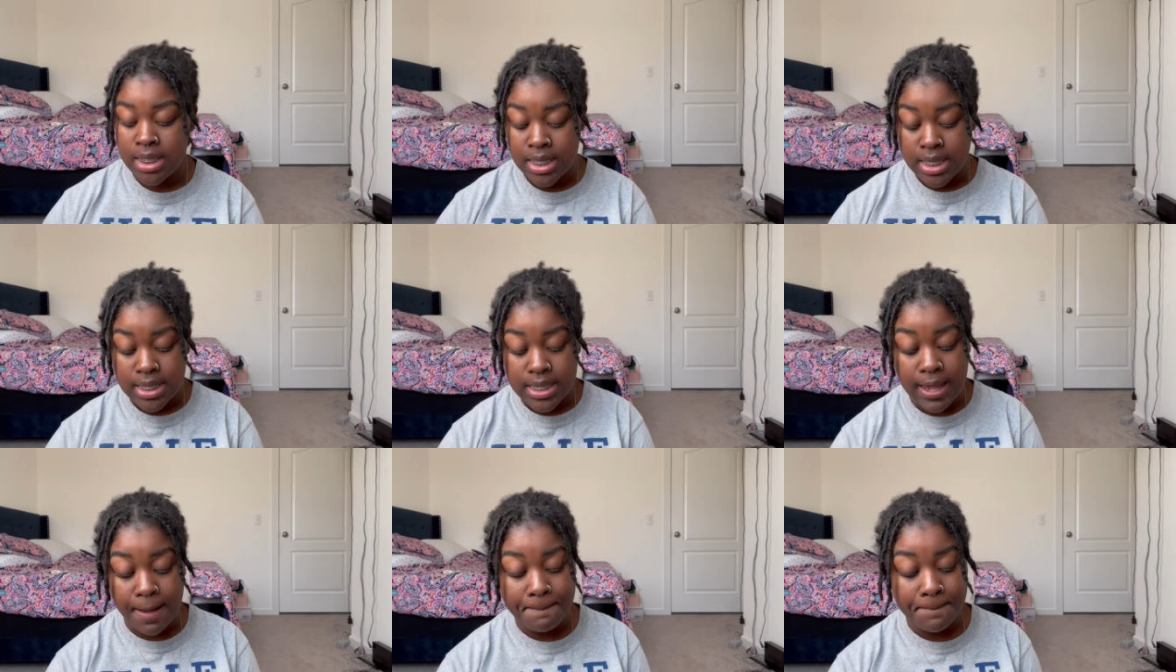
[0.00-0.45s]

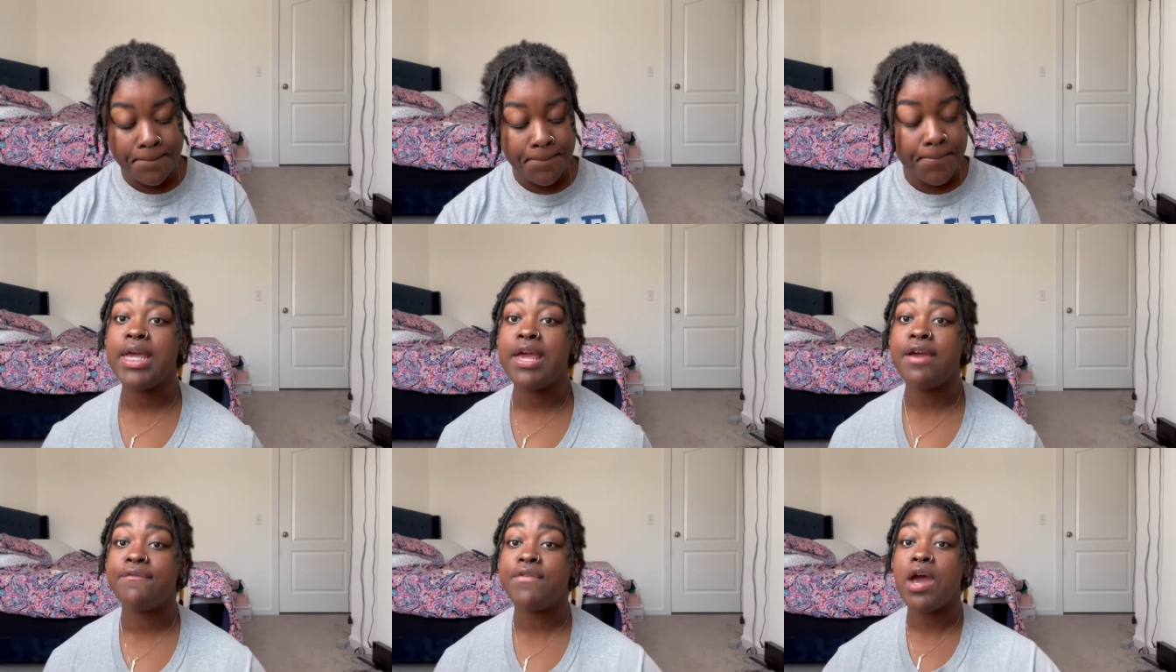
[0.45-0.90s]
Yeah.
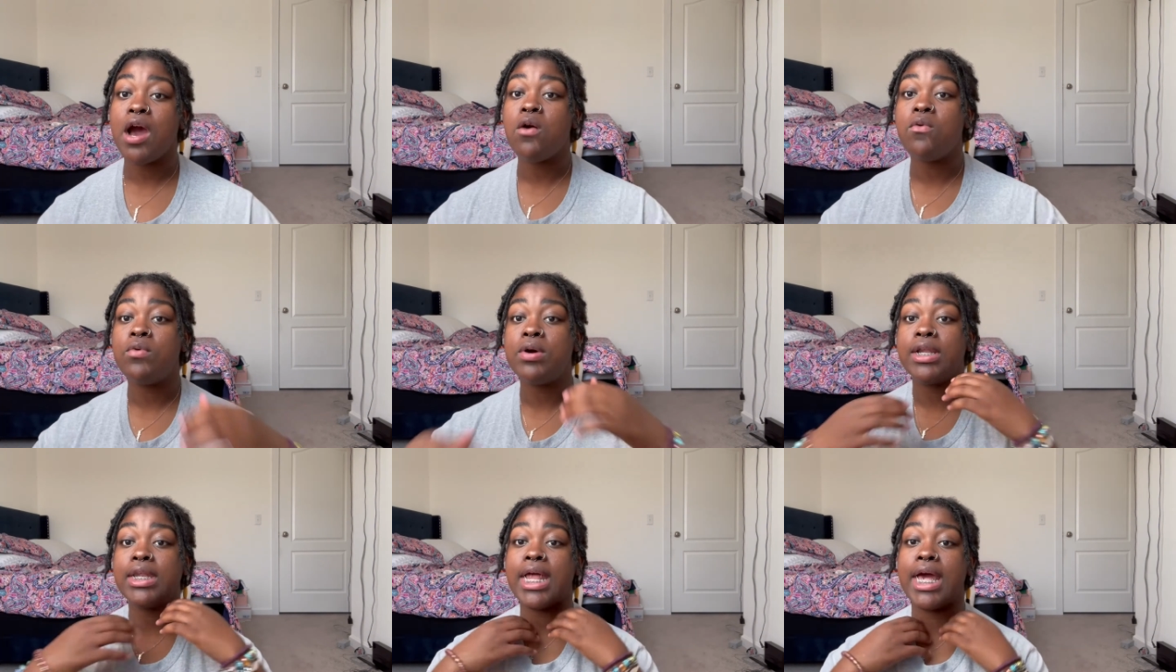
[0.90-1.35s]
If y'all
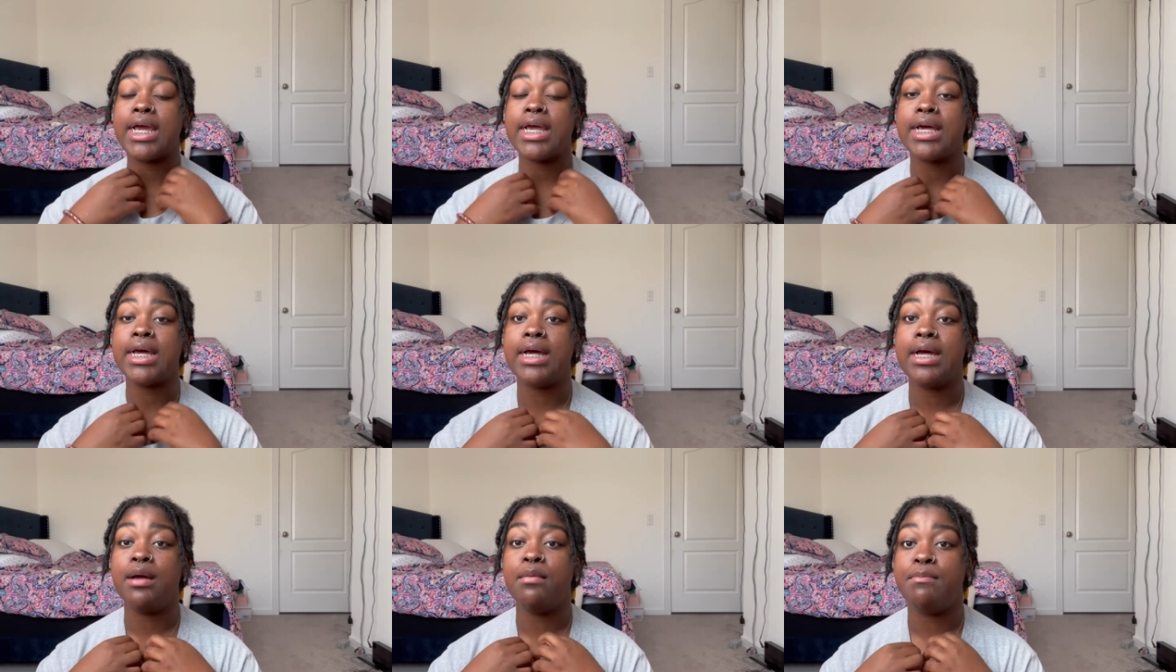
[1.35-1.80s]
want like
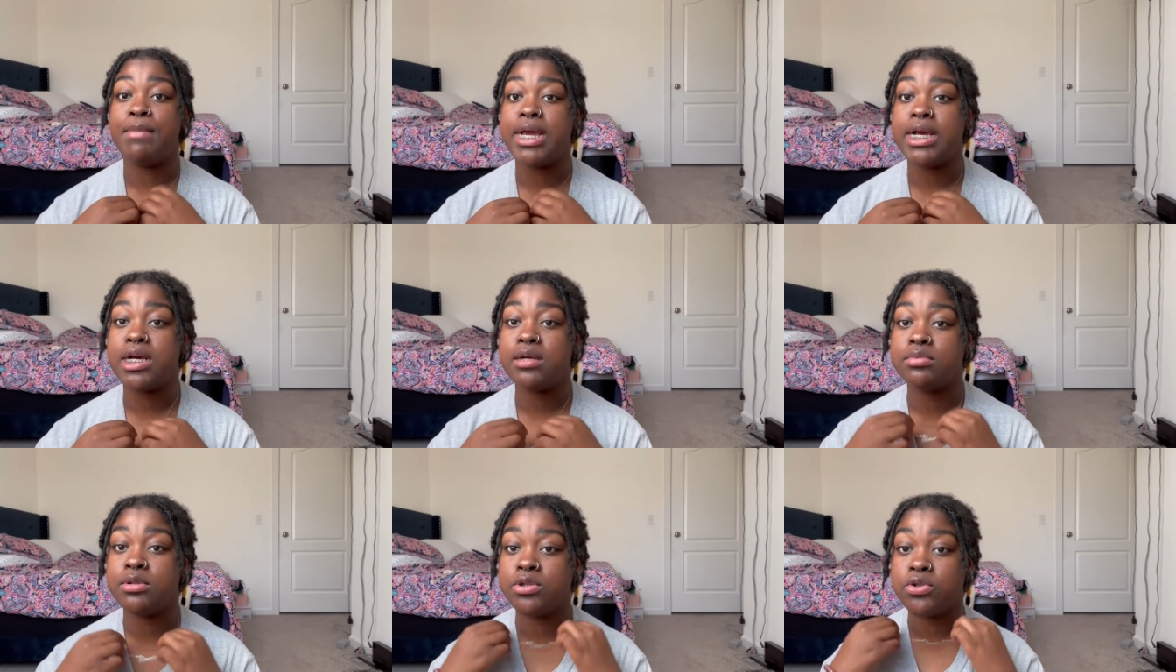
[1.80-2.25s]
a
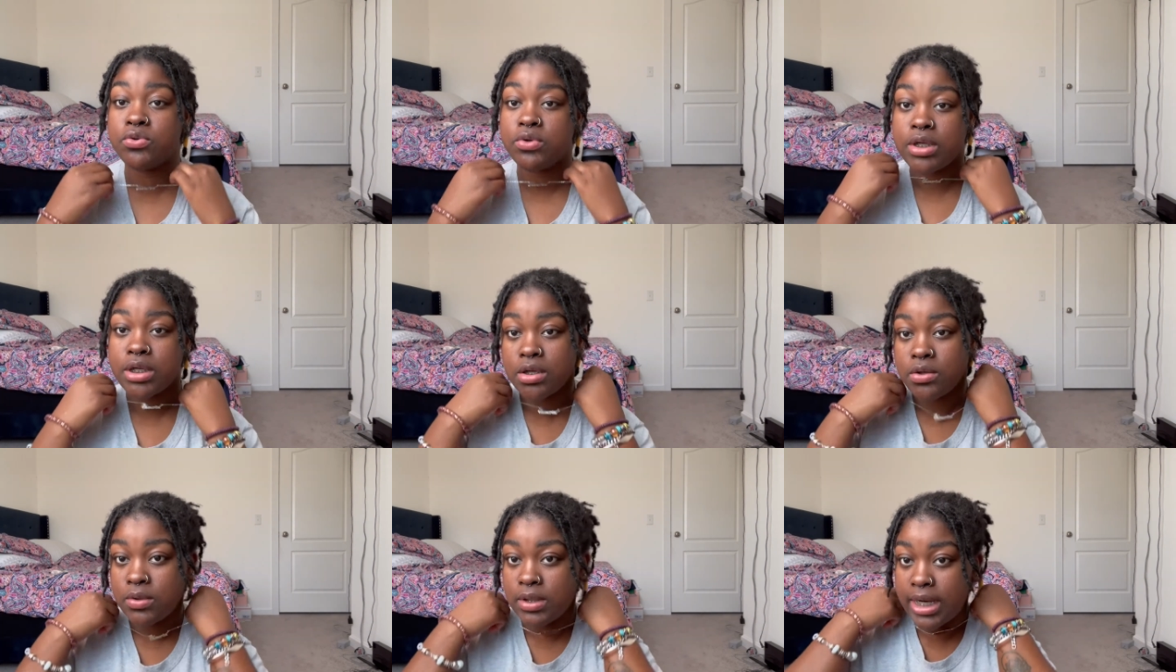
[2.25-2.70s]
makeup
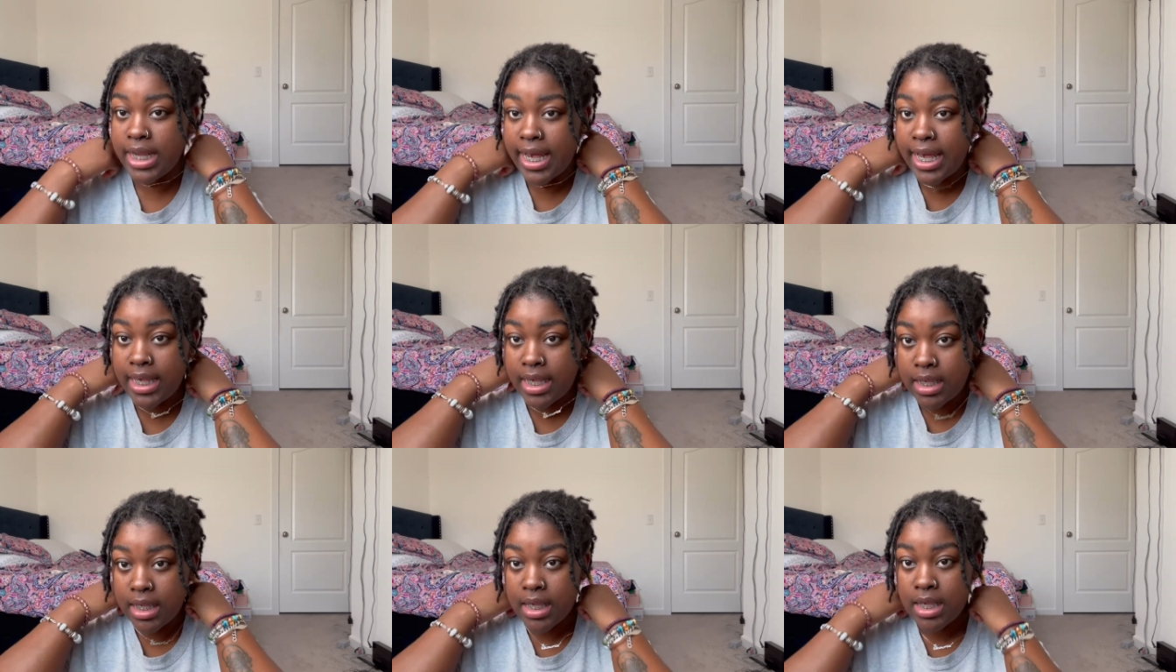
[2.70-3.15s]
tutorial or
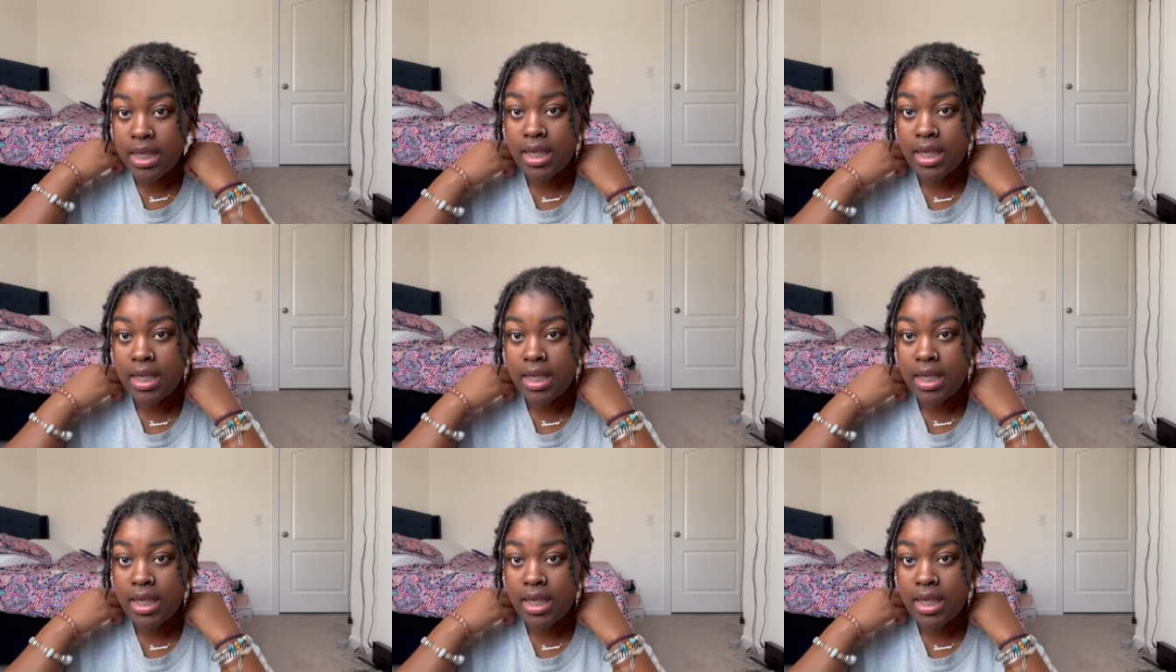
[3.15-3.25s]
like